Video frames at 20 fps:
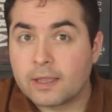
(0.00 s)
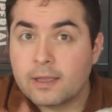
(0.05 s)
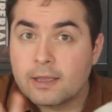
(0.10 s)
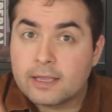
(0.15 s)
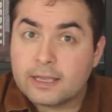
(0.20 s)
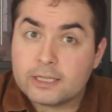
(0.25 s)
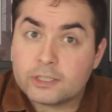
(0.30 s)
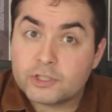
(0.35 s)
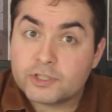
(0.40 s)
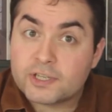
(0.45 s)

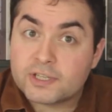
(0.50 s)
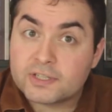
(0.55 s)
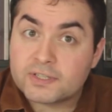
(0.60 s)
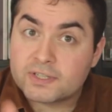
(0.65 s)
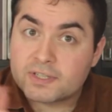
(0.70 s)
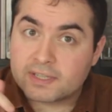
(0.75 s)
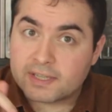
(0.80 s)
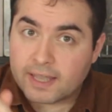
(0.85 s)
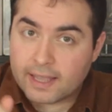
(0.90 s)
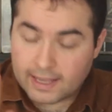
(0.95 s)
Each
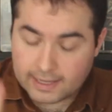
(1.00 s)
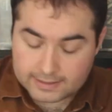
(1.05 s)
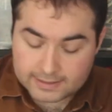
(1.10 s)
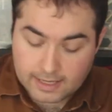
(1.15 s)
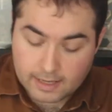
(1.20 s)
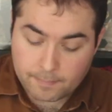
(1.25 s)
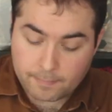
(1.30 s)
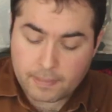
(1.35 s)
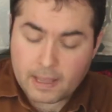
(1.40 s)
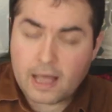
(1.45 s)
citizen has
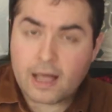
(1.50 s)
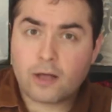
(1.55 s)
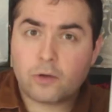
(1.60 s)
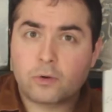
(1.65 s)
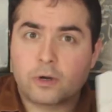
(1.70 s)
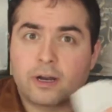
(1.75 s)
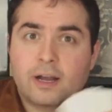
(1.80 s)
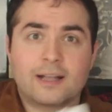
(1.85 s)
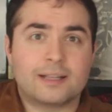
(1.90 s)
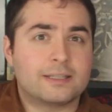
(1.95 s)
a
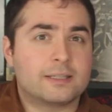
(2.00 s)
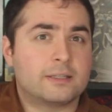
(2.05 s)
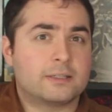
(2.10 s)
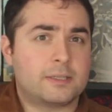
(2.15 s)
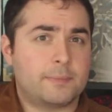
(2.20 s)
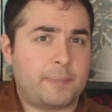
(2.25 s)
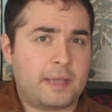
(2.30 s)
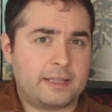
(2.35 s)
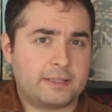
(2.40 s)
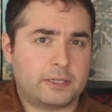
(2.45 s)
power, and
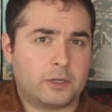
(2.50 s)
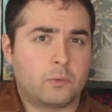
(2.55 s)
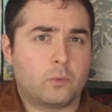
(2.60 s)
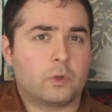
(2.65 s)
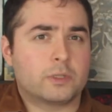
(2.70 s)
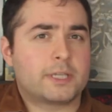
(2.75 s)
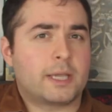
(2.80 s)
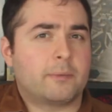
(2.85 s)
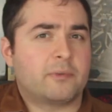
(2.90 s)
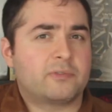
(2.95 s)
depending on
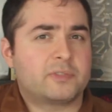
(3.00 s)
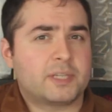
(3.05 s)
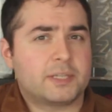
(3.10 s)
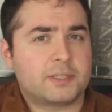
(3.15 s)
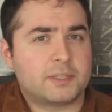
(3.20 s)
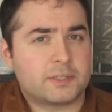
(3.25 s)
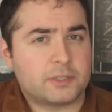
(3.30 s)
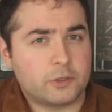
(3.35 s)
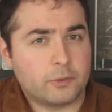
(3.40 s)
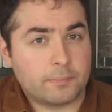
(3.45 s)
what type of
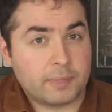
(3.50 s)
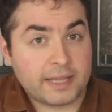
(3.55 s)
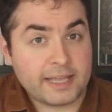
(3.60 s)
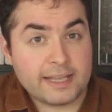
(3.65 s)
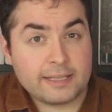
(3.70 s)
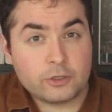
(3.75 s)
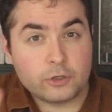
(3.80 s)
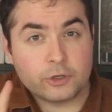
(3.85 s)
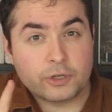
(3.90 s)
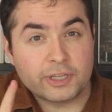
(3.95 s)
citizen you
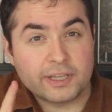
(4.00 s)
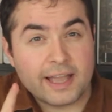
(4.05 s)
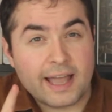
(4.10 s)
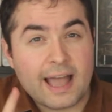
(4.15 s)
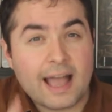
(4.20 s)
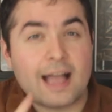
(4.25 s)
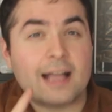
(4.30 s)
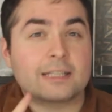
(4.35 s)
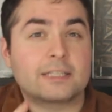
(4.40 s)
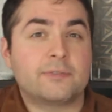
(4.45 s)
played, you can
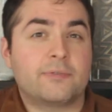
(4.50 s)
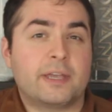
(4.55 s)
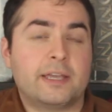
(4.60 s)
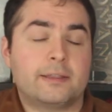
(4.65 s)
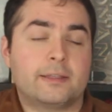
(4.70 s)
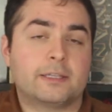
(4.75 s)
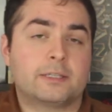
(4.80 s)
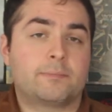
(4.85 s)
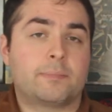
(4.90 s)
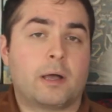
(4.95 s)
activate
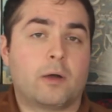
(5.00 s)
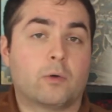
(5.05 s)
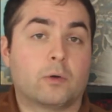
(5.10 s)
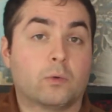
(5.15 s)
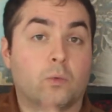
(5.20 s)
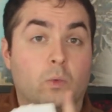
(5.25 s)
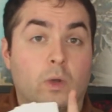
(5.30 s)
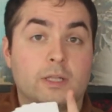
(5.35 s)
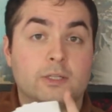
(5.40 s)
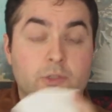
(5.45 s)
this power
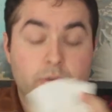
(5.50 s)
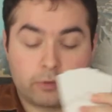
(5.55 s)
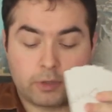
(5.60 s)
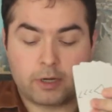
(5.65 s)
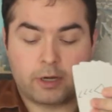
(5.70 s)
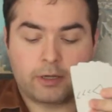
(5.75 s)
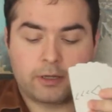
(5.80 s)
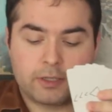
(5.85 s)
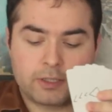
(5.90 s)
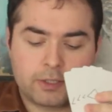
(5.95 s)
once,
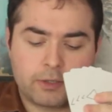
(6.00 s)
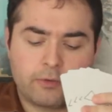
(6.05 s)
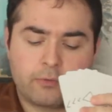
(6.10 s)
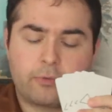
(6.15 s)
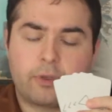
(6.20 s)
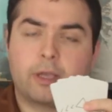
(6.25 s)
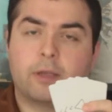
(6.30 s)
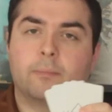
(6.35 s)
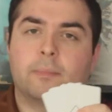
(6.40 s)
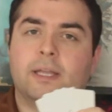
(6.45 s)
regardless of
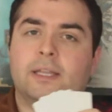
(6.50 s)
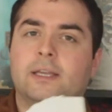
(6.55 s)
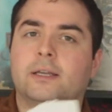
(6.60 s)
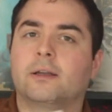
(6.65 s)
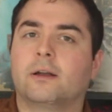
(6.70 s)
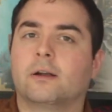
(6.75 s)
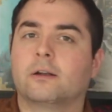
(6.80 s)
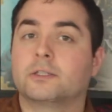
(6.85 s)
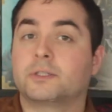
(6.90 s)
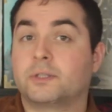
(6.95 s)
how many
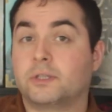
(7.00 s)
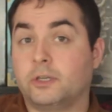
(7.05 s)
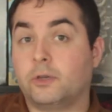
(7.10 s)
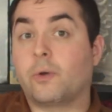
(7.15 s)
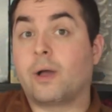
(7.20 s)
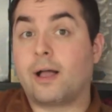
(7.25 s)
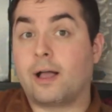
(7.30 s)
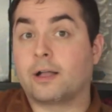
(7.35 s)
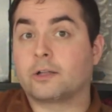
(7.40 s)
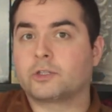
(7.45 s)
cards that you
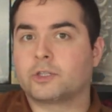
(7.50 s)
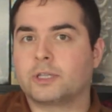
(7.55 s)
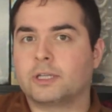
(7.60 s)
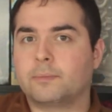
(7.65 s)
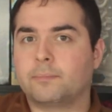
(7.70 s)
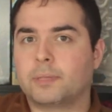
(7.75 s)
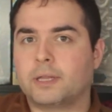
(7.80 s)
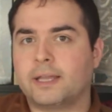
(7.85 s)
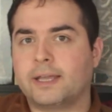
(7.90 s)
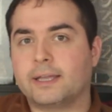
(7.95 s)
actually
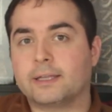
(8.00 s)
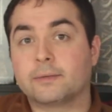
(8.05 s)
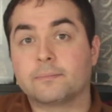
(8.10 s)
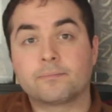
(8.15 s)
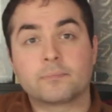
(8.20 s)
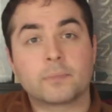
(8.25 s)
played.